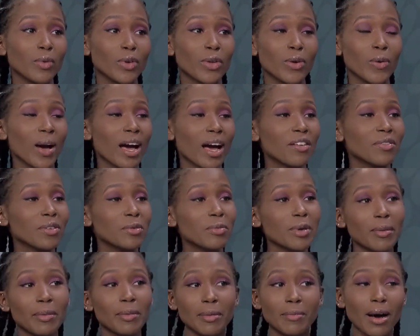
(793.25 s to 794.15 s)
When you have a
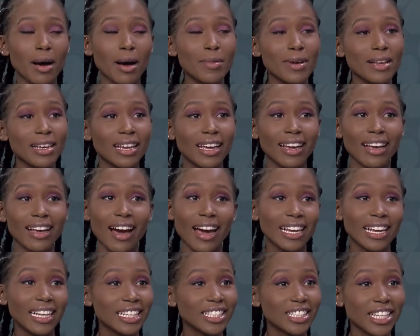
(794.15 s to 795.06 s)
baby mama like
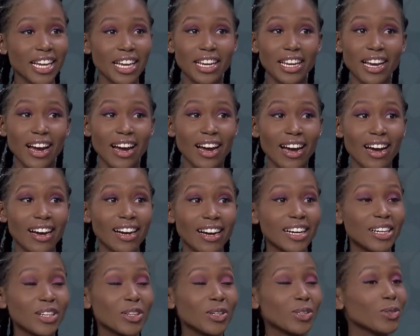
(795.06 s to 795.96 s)
Kylie
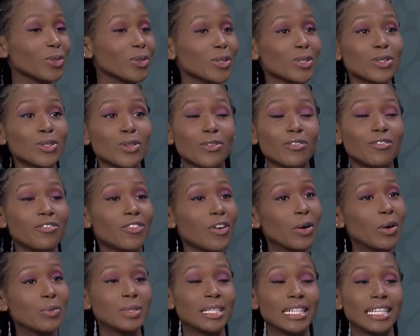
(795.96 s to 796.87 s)
Jenner, who is on
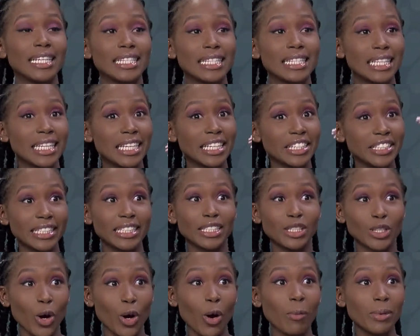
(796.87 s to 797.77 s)
Forbes list, literally
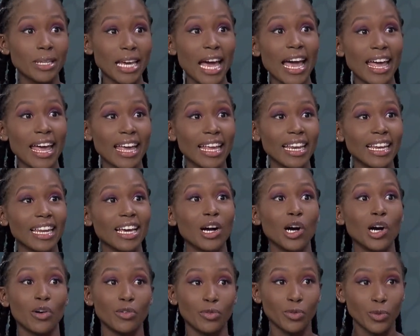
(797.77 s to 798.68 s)
top 10
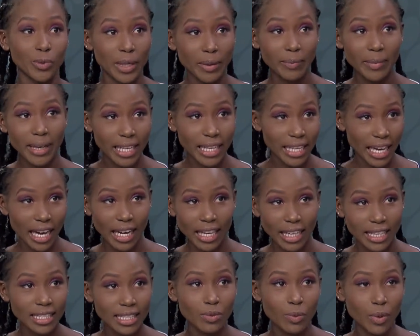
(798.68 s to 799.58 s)
of women,
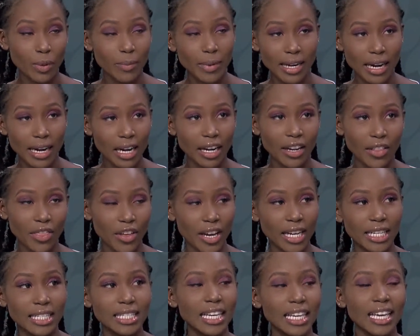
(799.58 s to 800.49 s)
youngest women under
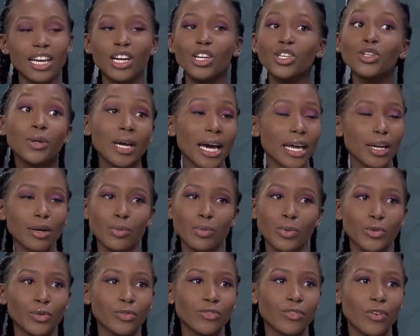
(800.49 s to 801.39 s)
30, you gotta
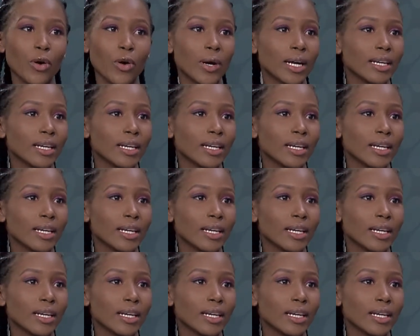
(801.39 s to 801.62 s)
move forward.